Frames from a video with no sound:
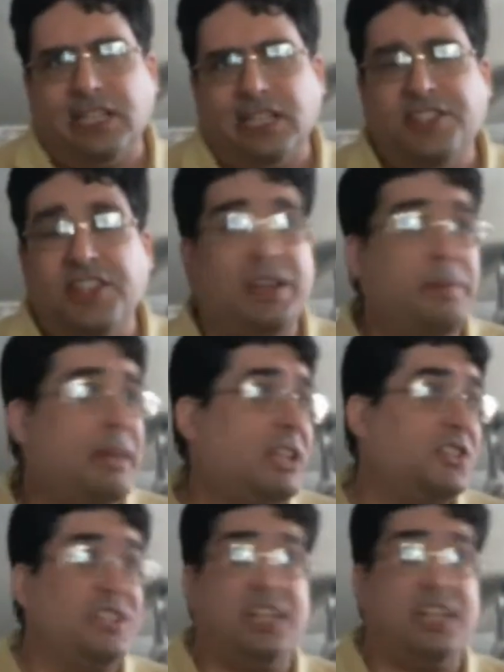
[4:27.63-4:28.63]

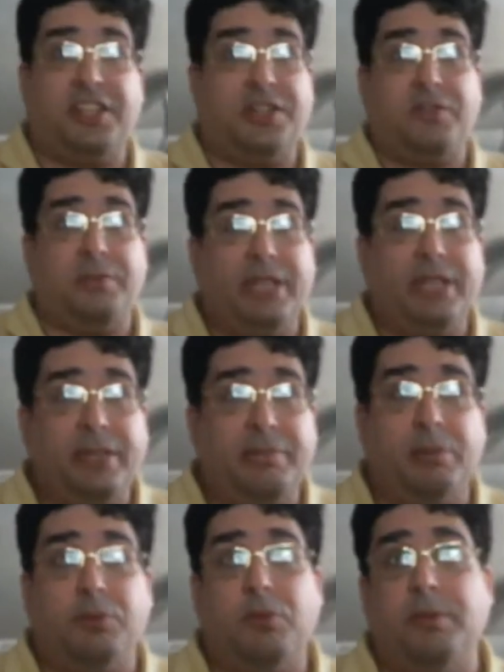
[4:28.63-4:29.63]
see if anybody learns anything
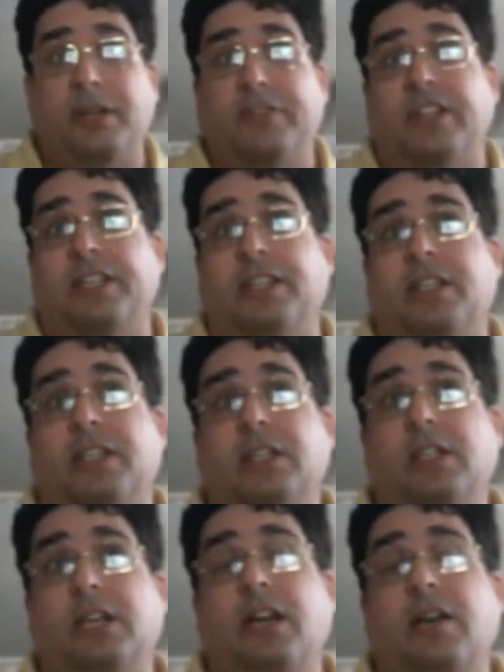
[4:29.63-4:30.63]
from me, people who might
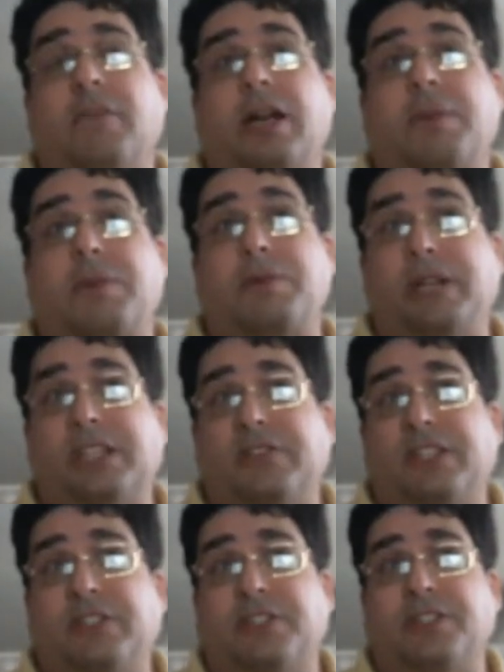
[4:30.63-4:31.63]
find
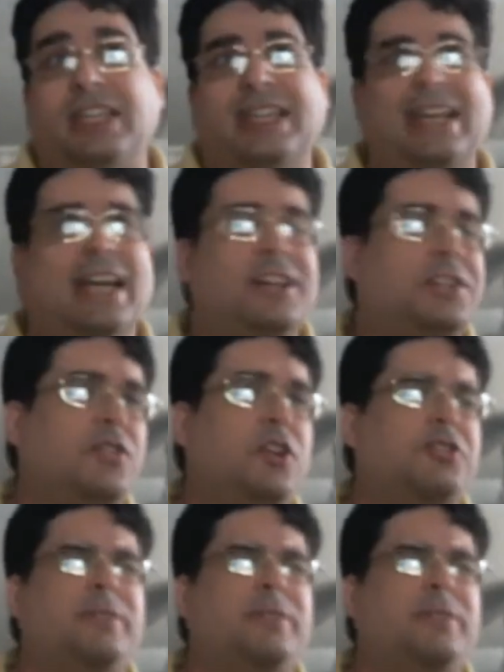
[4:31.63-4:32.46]
my perspective interesting.